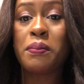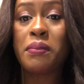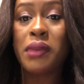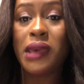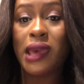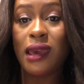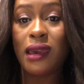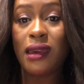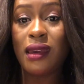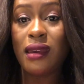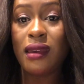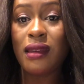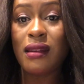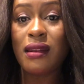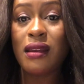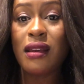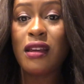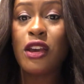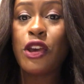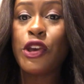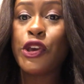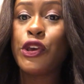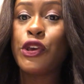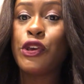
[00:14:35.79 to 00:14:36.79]
paying
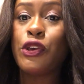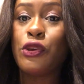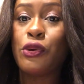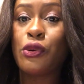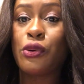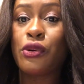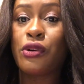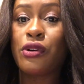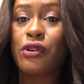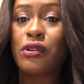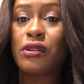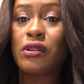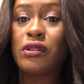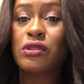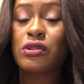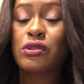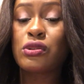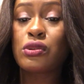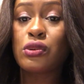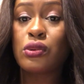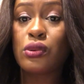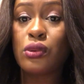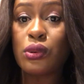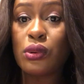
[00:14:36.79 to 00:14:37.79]
your
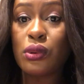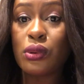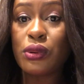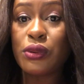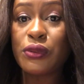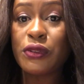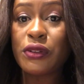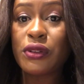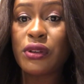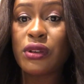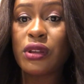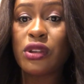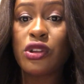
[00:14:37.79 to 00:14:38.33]
school,